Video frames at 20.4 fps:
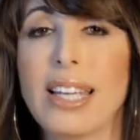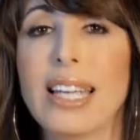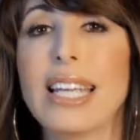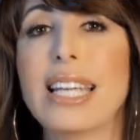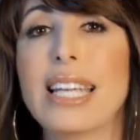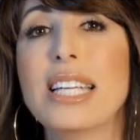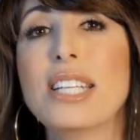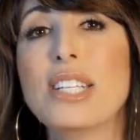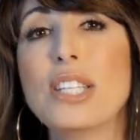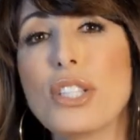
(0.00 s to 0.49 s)

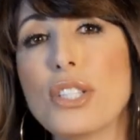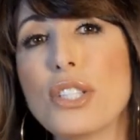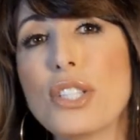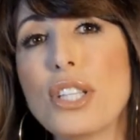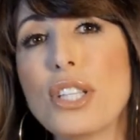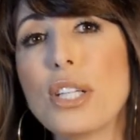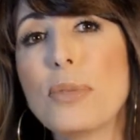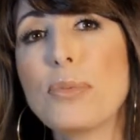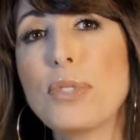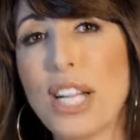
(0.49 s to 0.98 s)
In addition to
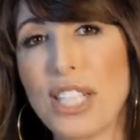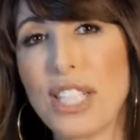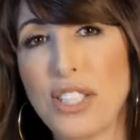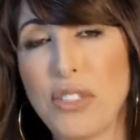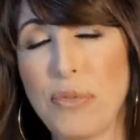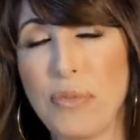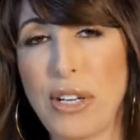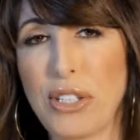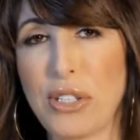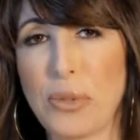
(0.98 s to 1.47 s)
the
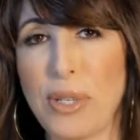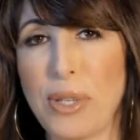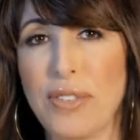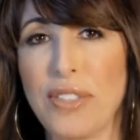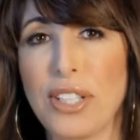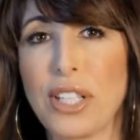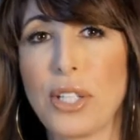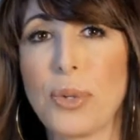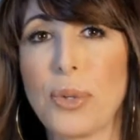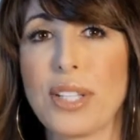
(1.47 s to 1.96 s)
objective measurement of
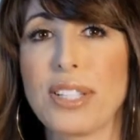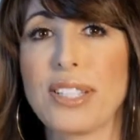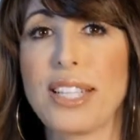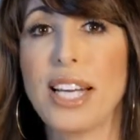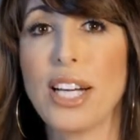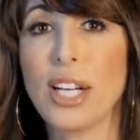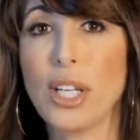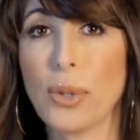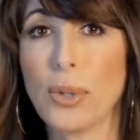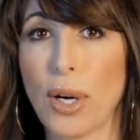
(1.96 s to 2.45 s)
increased
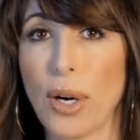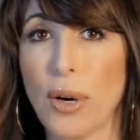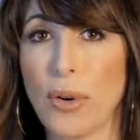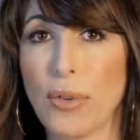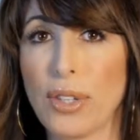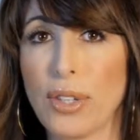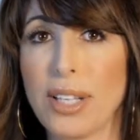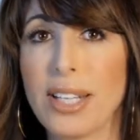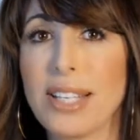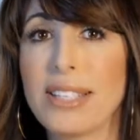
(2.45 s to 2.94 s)
hair
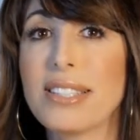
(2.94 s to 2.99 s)
growth,